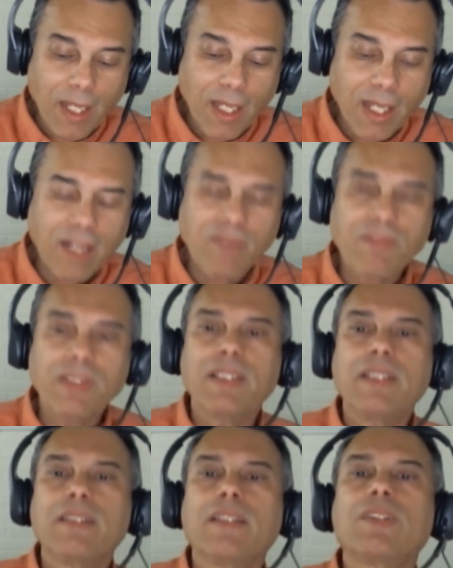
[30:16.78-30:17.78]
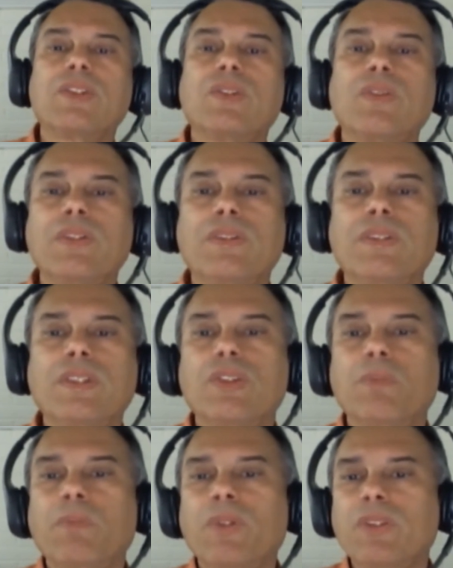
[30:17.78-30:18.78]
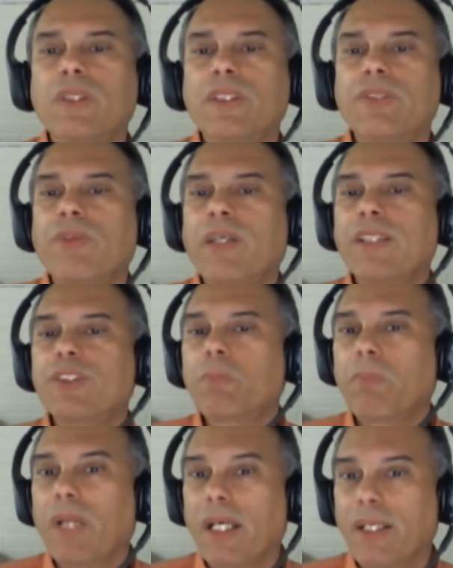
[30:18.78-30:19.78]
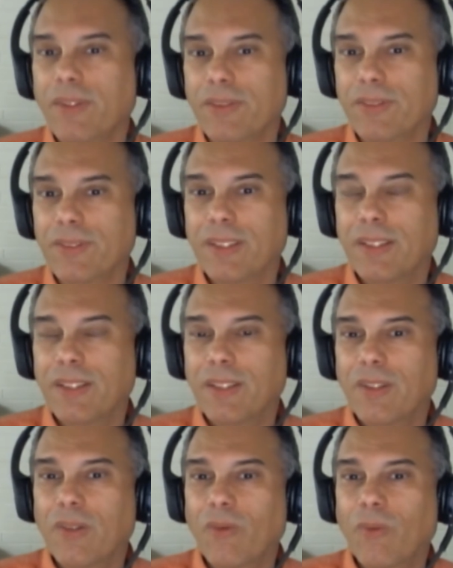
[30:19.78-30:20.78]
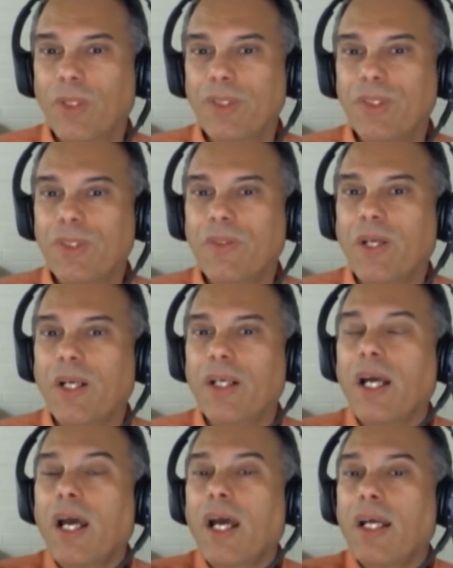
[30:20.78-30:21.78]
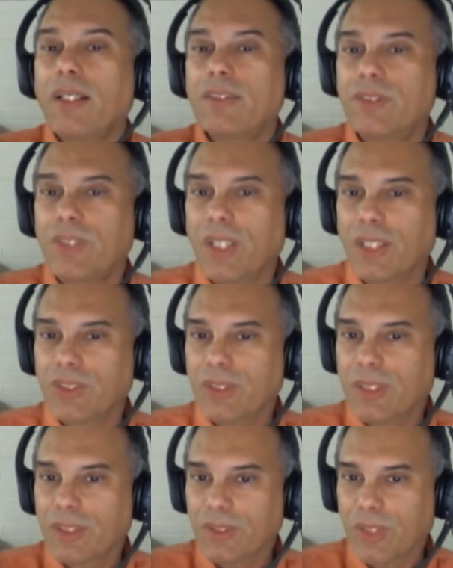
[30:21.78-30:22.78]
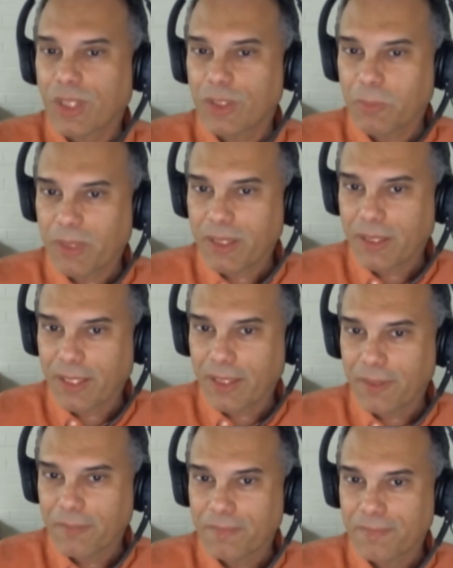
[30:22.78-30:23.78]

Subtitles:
everything that supposedly transpires when you are judged in a judgment day,